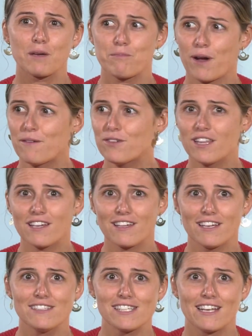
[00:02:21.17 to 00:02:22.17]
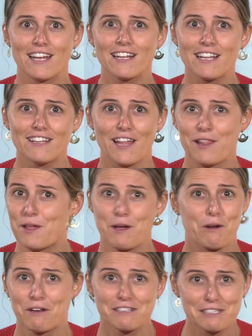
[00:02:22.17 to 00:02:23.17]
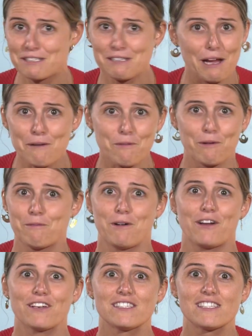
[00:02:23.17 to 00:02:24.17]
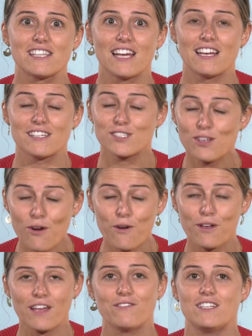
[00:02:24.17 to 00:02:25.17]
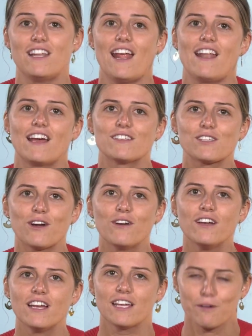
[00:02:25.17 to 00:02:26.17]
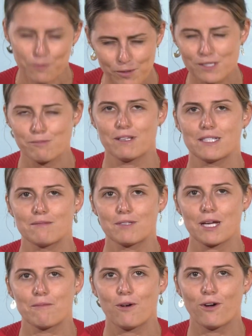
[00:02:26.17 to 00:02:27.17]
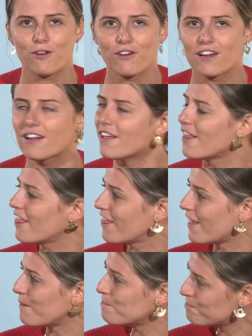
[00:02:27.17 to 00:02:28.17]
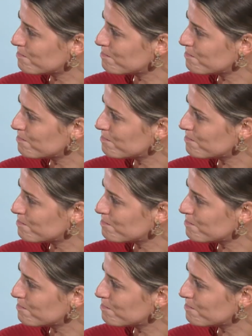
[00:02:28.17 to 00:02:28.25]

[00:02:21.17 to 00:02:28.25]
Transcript: praying for their kids in England that they're going to disciple because they're so gifted at it. So yeah, we want to spend some time honouring them.